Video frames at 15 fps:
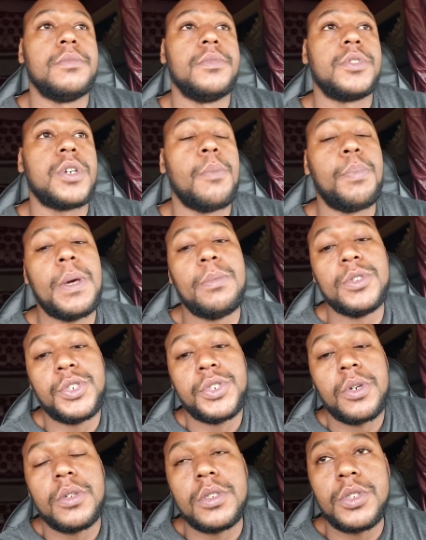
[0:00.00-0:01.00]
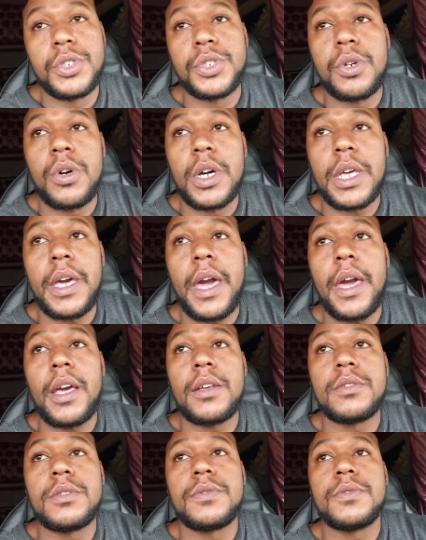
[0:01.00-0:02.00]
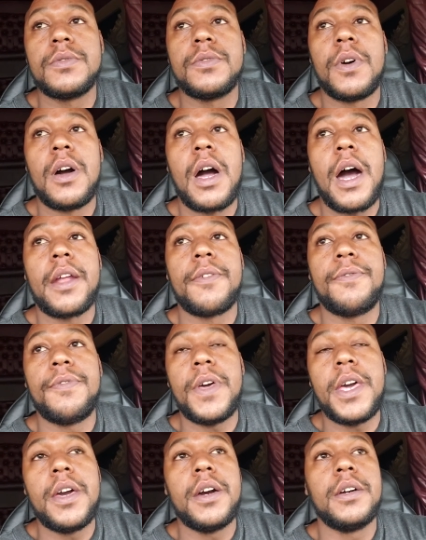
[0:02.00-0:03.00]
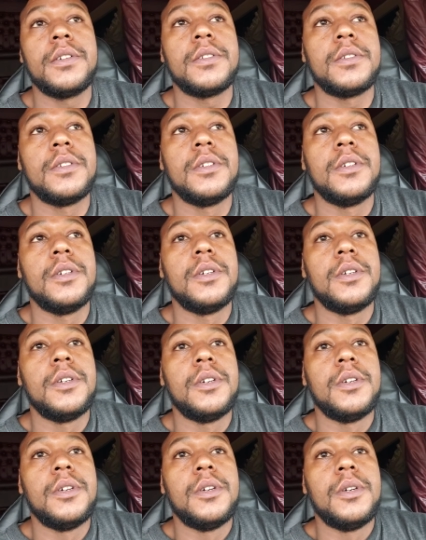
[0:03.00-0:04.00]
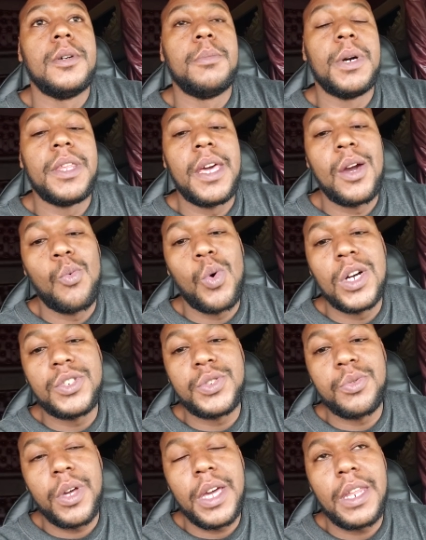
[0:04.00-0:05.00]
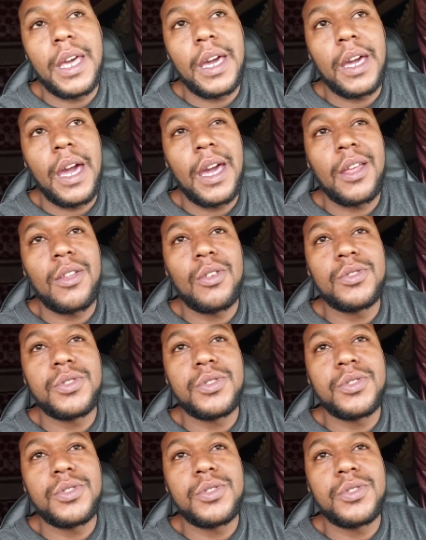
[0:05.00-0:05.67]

Some people join gangs out of fear, but then once you're in that gang,